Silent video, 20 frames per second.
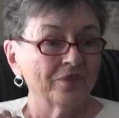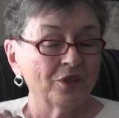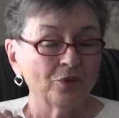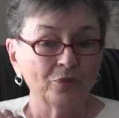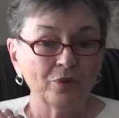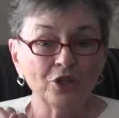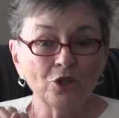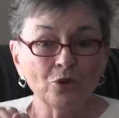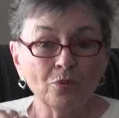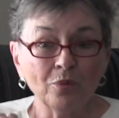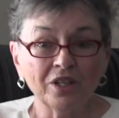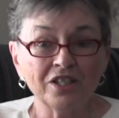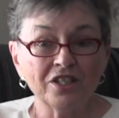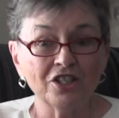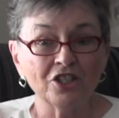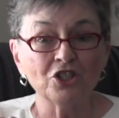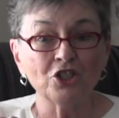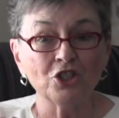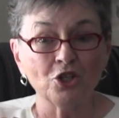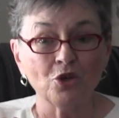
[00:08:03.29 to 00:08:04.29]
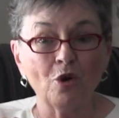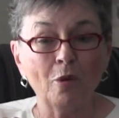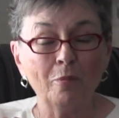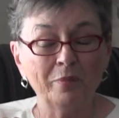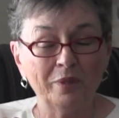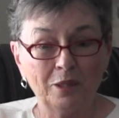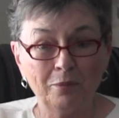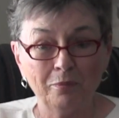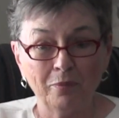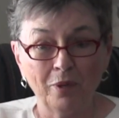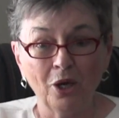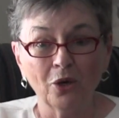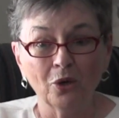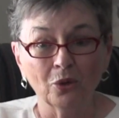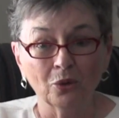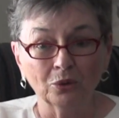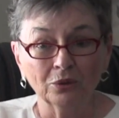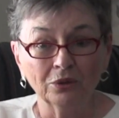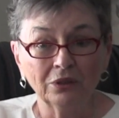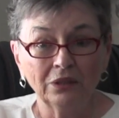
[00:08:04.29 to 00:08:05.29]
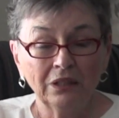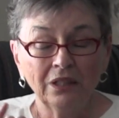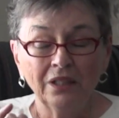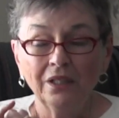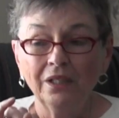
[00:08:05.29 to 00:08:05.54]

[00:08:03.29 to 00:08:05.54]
We're the ones that show up at the poll.